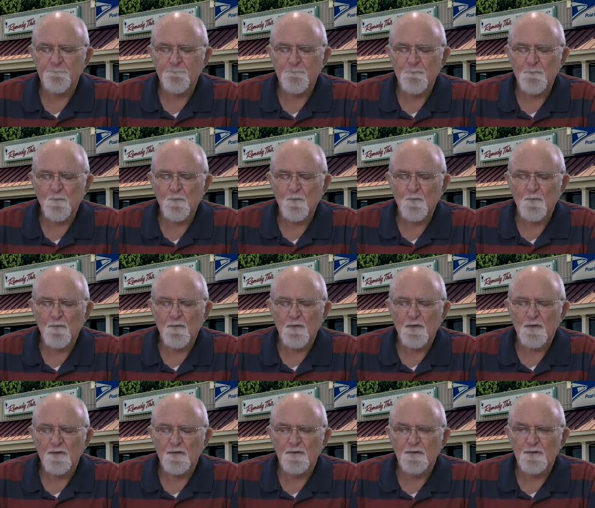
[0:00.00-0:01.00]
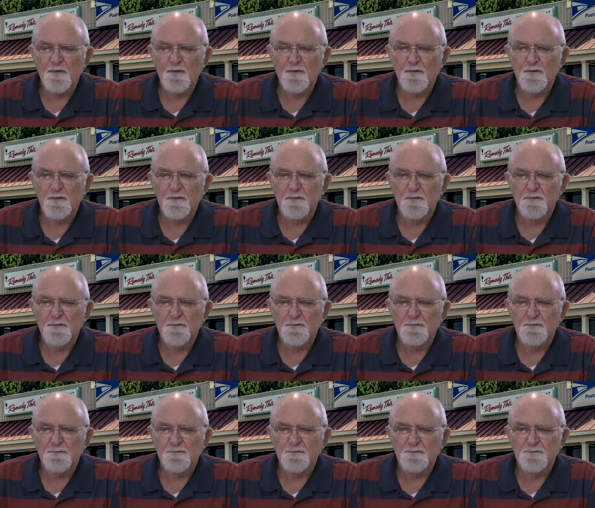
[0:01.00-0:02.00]

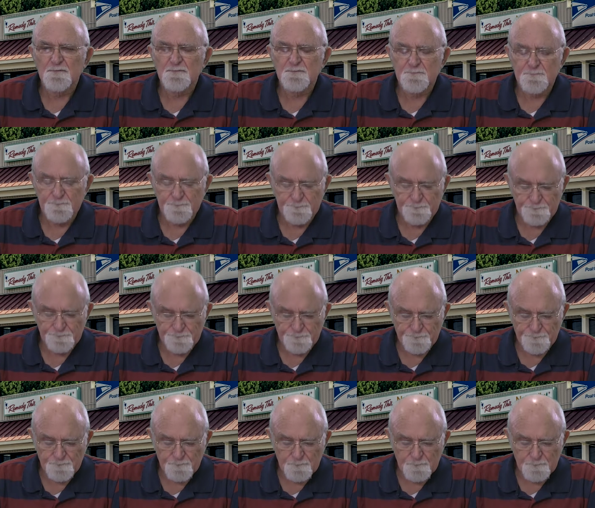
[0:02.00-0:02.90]
(silence)